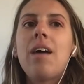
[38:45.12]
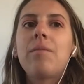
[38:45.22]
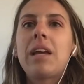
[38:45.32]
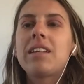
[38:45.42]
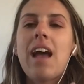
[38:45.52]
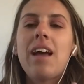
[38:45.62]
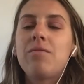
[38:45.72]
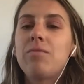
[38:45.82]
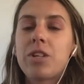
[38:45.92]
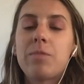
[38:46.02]
because I
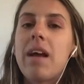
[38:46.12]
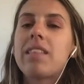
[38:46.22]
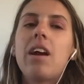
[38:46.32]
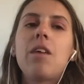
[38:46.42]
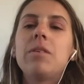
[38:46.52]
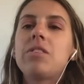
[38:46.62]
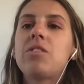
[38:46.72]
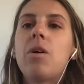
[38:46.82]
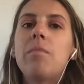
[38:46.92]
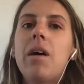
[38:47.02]
respect therapists
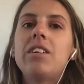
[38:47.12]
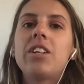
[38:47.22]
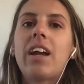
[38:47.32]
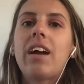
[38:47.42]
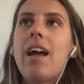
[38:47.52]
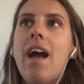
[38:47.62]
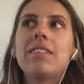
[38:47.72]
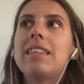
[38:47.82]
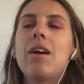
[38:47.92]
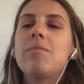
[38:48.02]
so much. Like I have
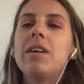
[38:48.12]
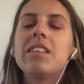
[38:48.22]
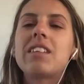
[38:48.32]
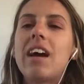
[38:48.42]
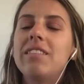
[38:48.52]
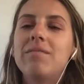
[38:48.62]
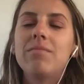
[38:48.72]
a therapist, I